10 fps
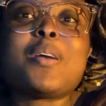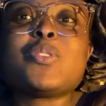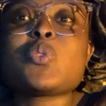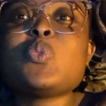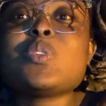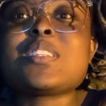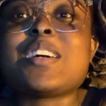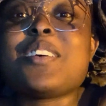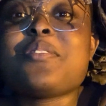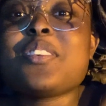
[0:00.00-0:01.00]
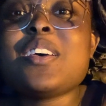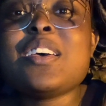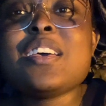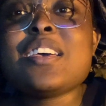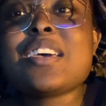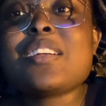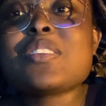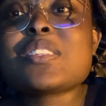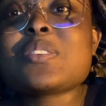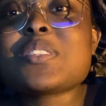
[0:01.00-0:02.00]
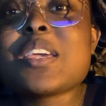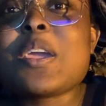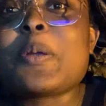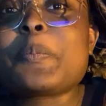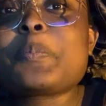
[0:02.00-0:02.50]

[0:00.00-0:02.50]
school stuff. And I was so scared.